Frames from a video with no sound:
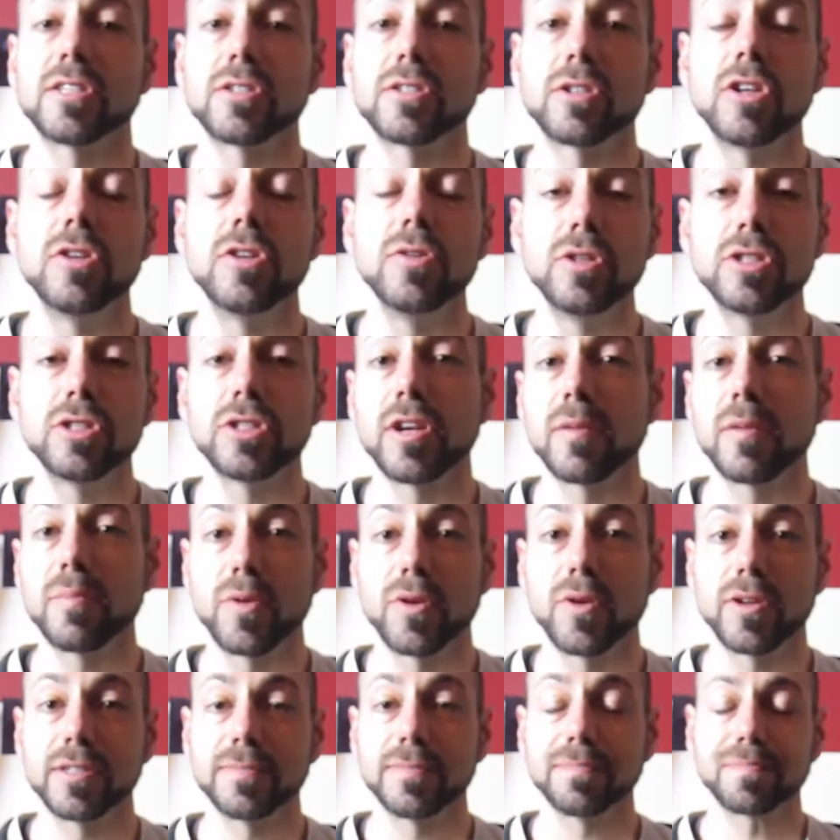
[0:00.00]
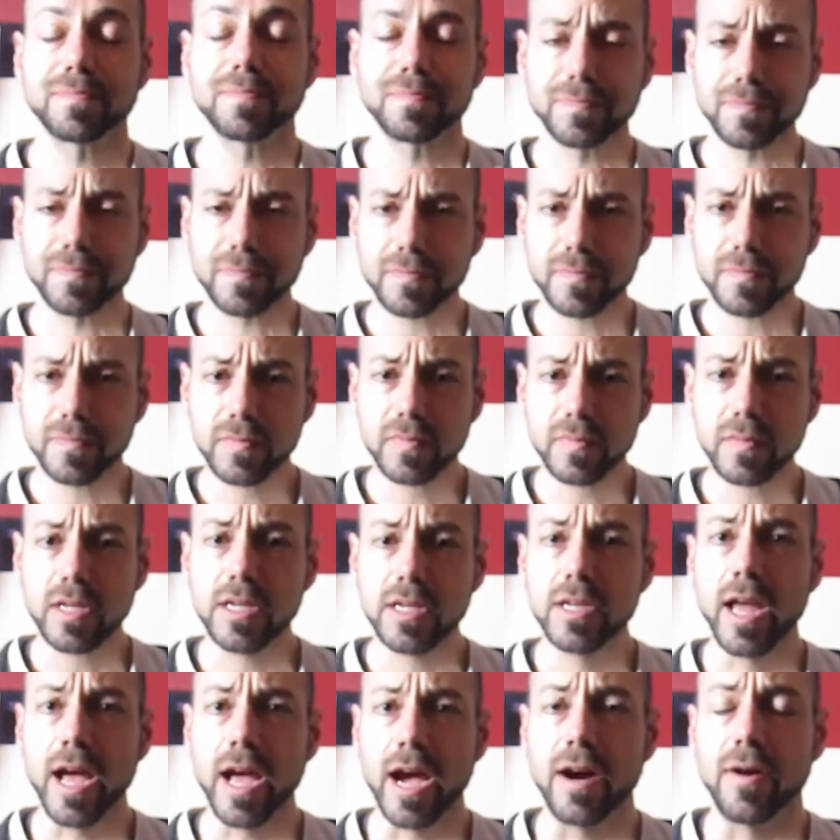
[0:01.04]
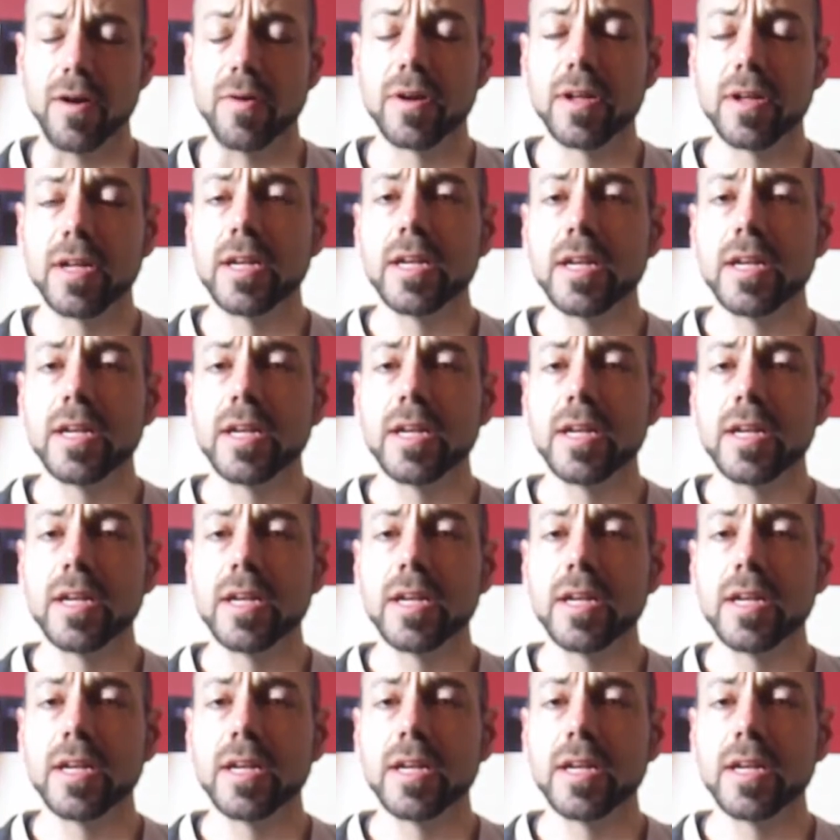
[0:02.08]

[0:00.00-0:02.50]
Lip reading: It's hugely important. Now,